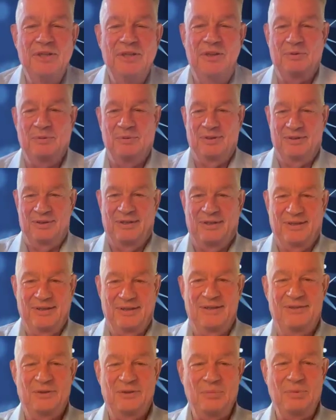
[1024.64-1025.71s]
you know,
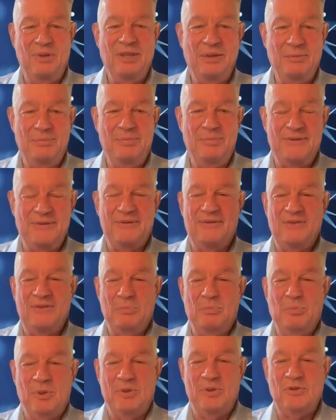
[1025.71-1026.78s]
assuming the business
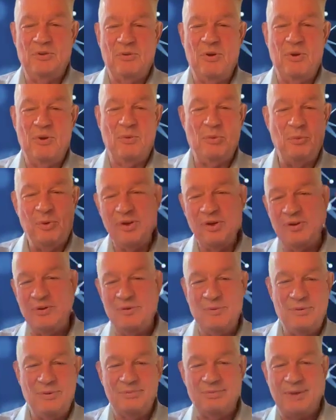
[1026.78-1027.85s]
supports growth,
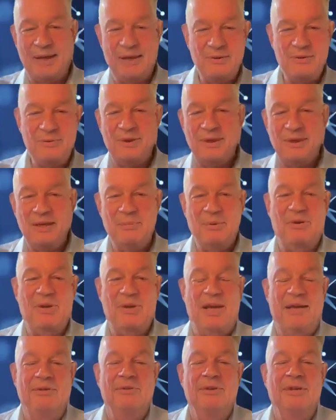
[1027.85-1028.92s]
how do you think about
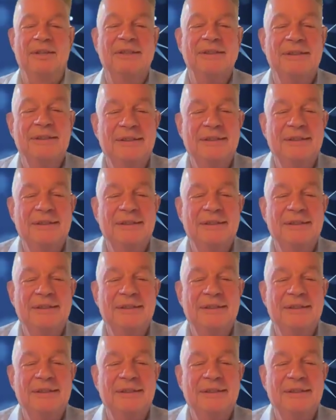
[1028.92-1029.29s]
hiring?